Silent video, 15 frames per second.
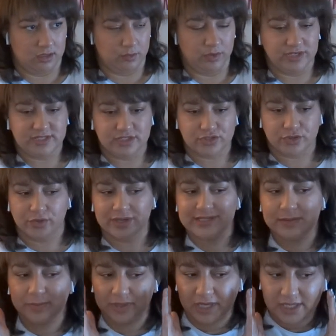What is this
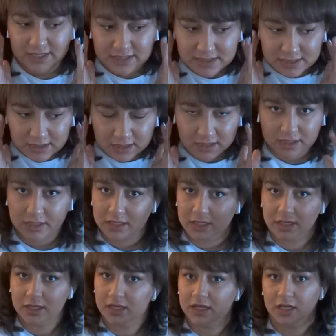crispness?
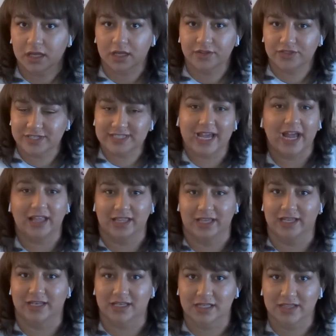The
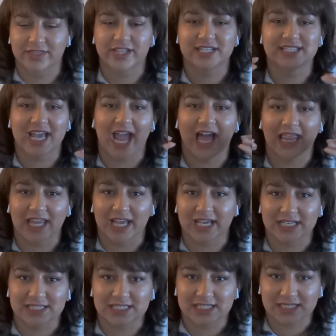talent. The
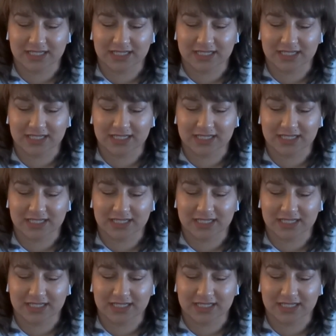talent.